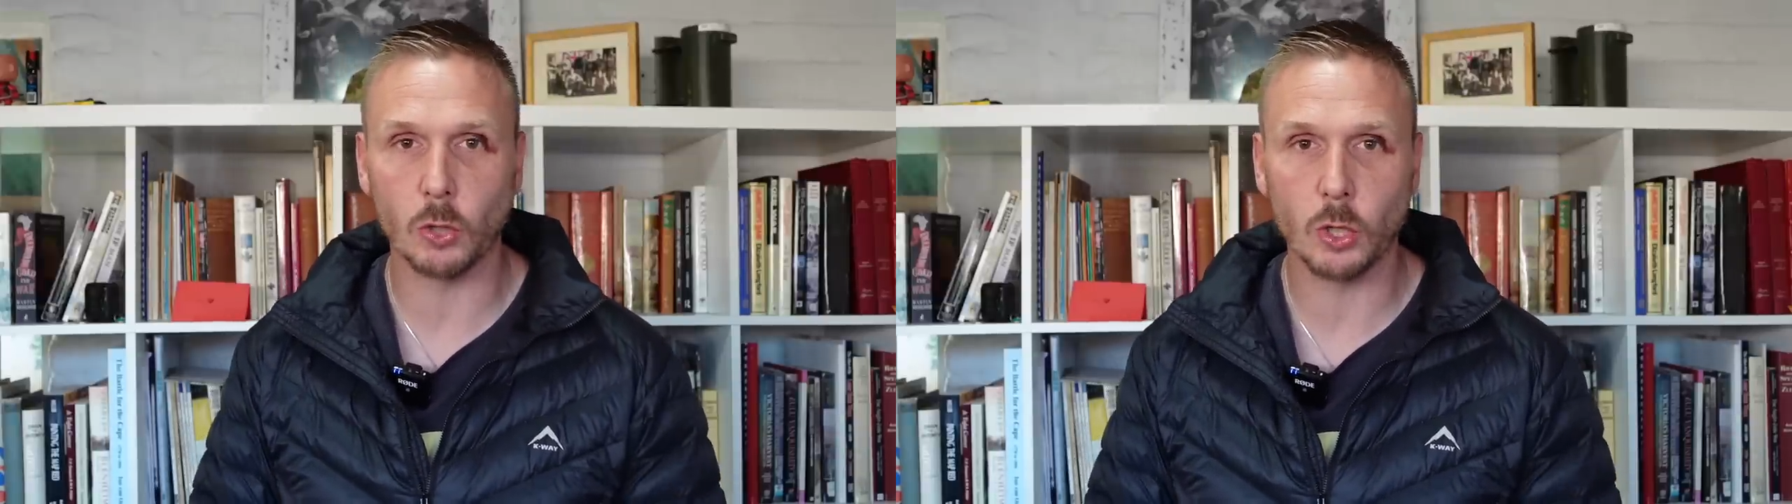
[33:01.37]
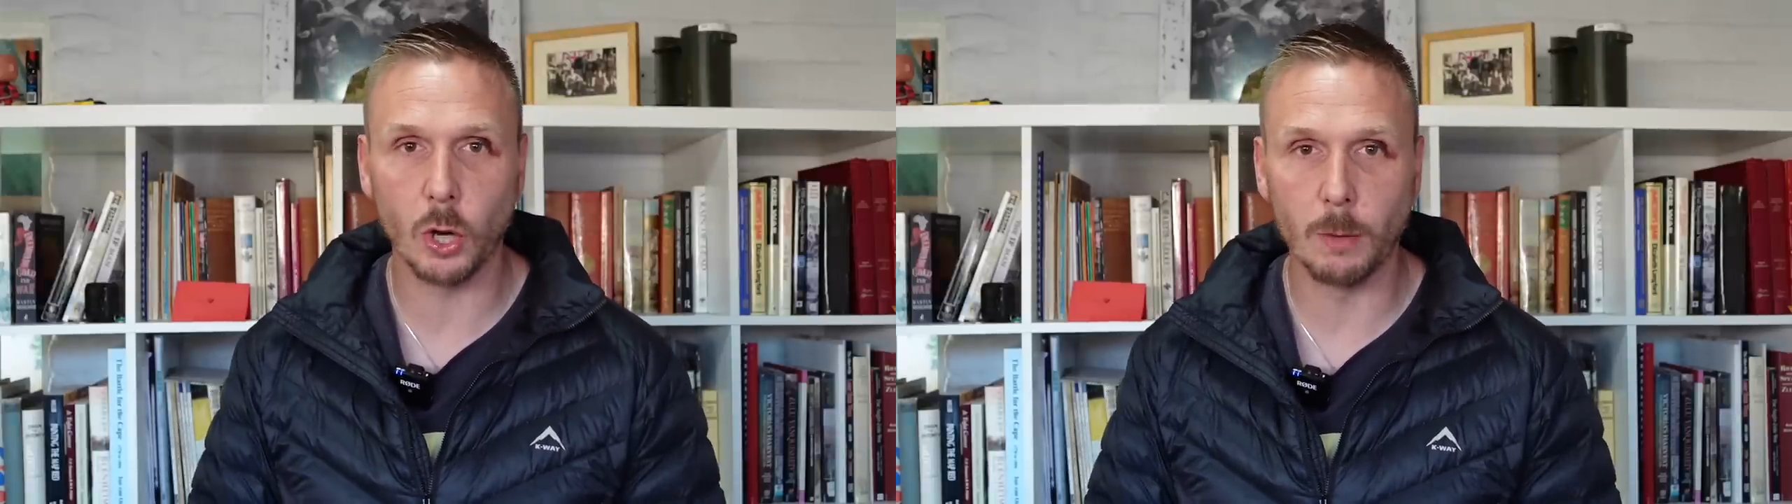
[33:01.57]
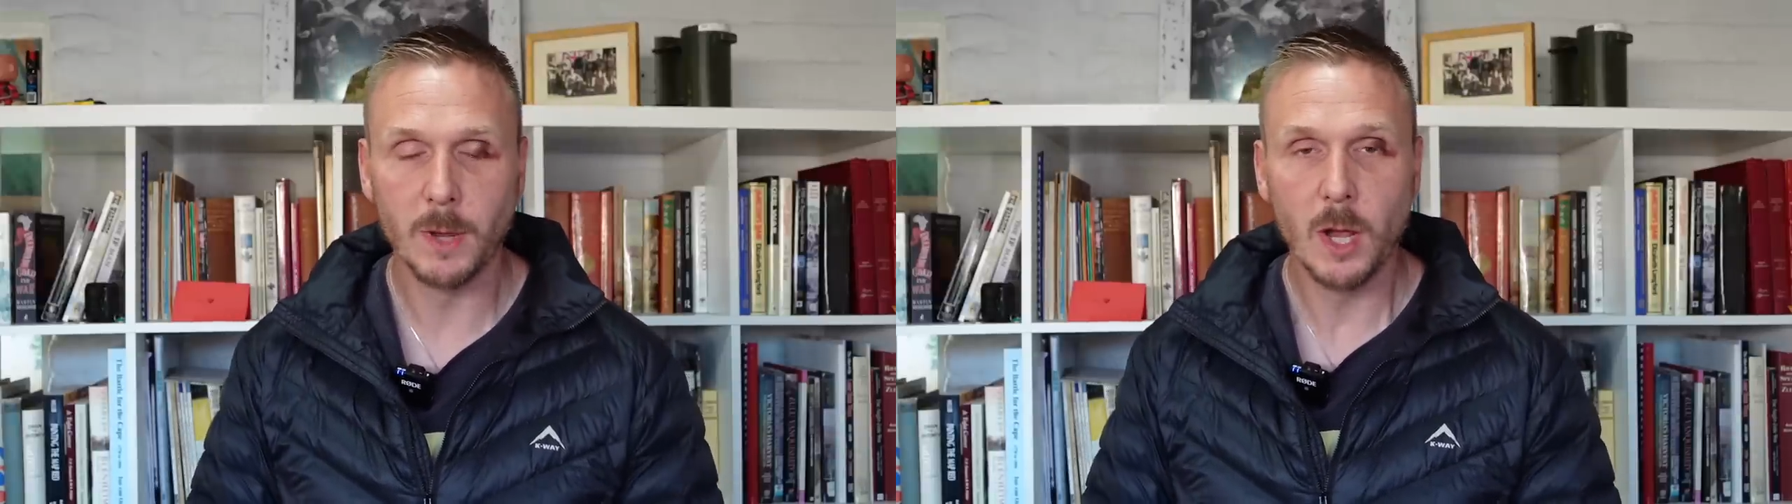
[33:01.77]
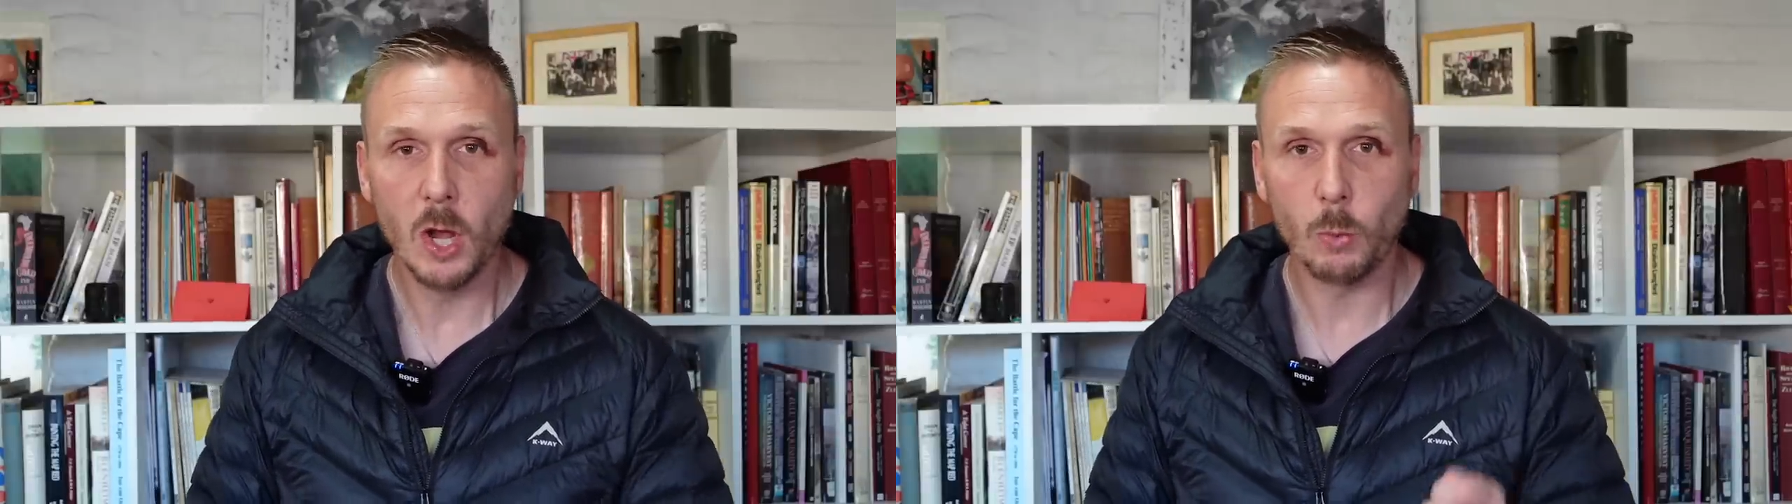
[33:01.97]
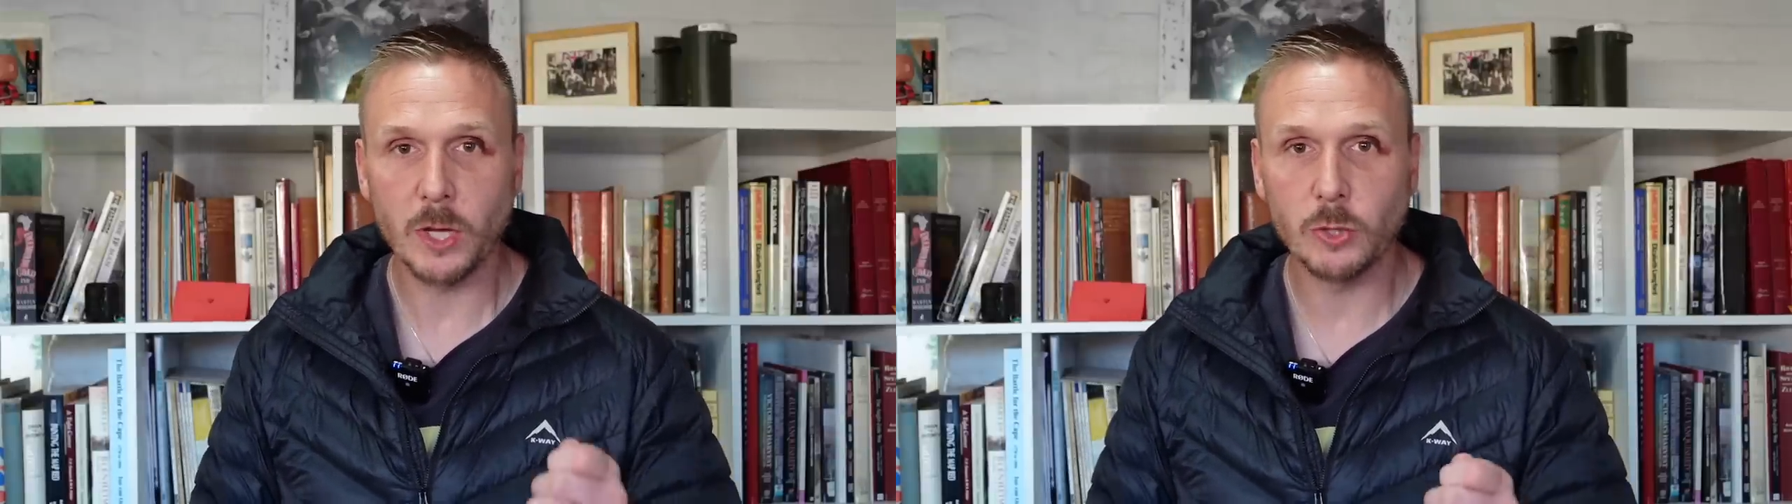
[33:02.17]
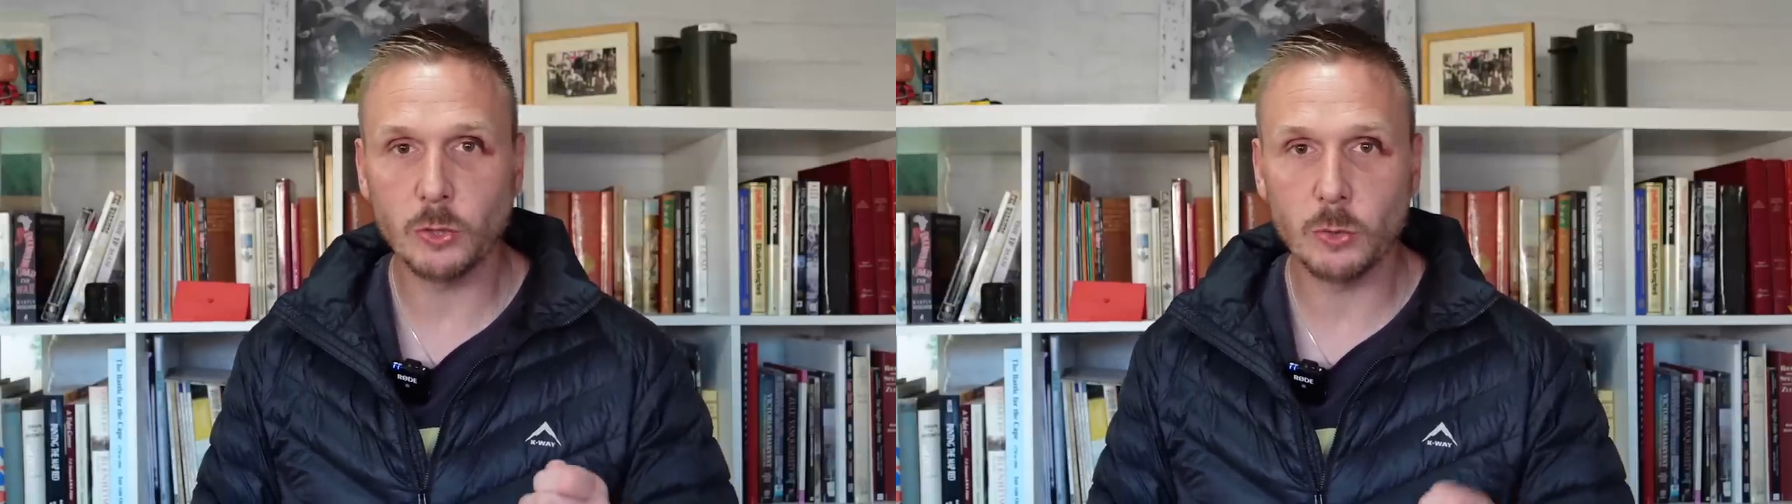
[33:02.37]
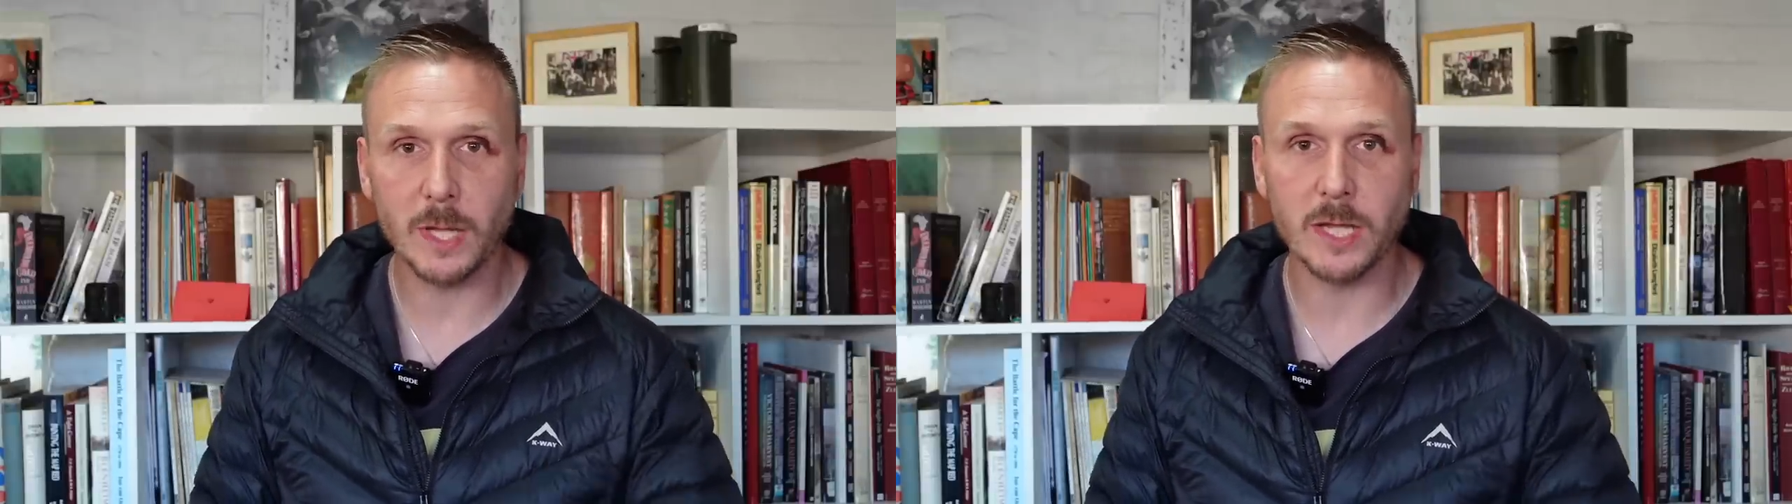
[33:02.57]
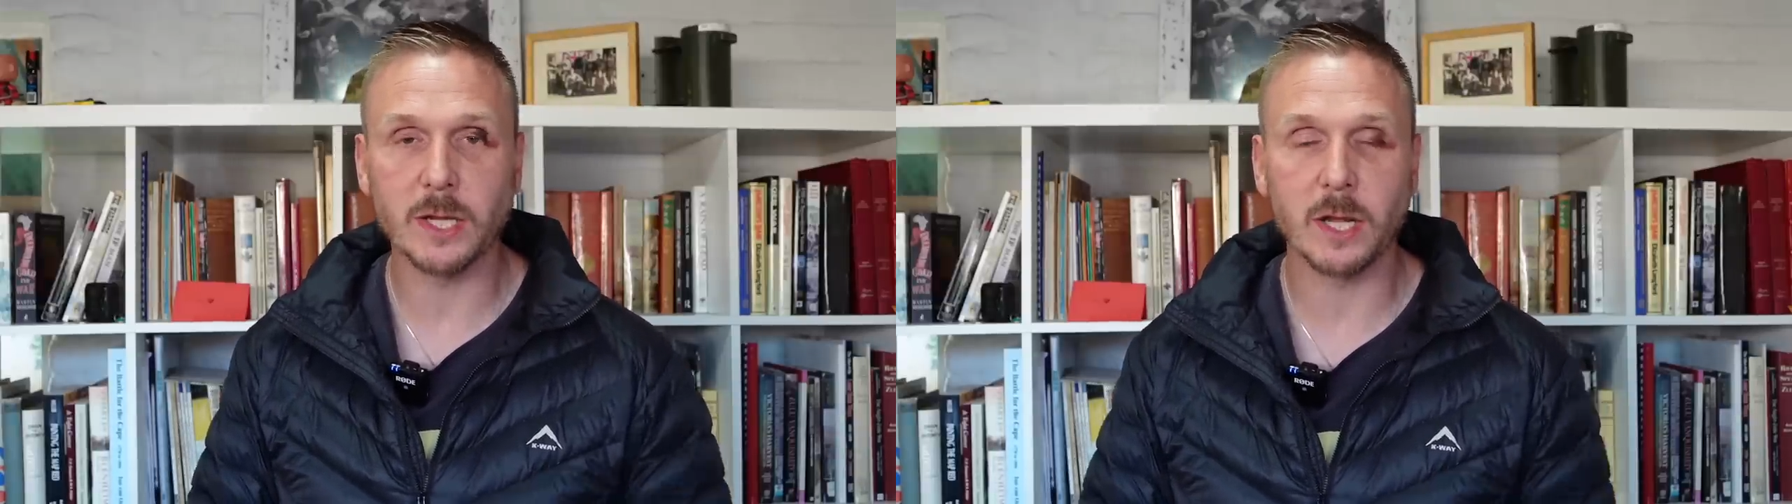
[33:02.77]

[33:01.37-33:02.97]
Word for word: com. When you do that, you